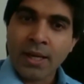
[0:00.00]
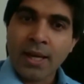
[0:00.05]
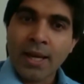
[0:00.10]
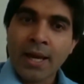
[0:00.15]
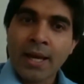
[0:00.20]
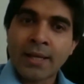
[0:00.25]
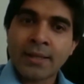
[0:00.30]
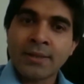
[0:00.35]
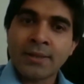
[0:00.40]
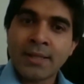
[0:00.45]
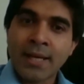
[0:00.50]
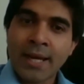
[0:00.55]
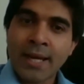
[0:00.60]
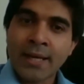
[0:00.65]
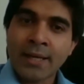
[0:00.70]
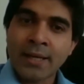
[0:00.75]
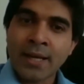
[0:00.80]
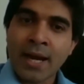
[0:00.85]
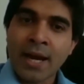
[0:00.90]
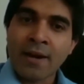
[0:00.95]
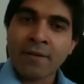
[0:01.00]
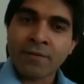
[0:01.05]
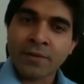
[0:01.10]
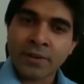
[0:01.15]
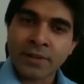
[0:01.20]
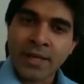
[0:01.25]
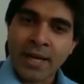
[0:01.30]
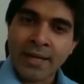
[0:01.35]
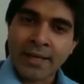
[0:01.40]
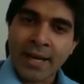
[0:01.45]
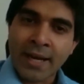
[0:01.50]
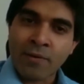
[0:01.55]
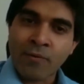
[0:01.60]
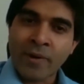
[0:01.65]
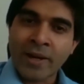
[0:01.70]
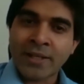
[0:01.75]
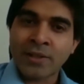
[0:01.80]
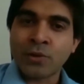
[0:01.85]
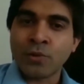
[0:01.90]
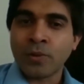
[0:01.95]
And then after that, I
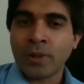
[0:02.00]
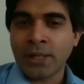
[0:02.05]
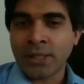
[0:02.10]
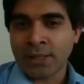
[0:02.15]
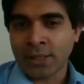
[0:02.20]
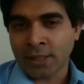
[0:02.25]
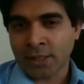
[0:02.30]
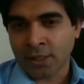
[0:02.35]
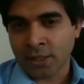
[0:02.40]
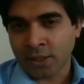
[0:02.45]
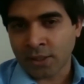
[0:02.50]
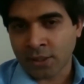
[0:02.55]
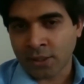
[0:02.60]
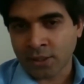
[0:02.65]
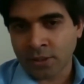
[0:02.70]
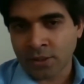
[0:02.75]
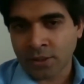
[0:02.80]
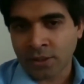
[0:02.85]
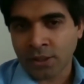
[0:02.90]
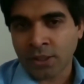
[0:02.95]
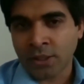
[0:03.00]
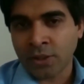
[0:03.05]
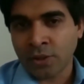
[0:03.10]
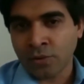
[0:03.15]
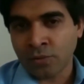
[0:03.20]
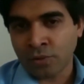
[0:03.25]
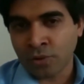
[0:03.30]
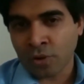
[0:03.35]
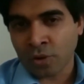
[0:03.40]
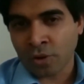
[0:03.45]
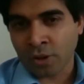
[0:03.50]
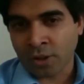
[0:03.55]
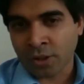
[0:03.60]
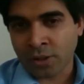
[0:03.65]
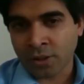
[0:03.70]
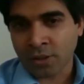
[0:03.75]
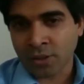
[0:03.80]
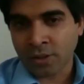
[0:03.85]
went to Ithaca in New York.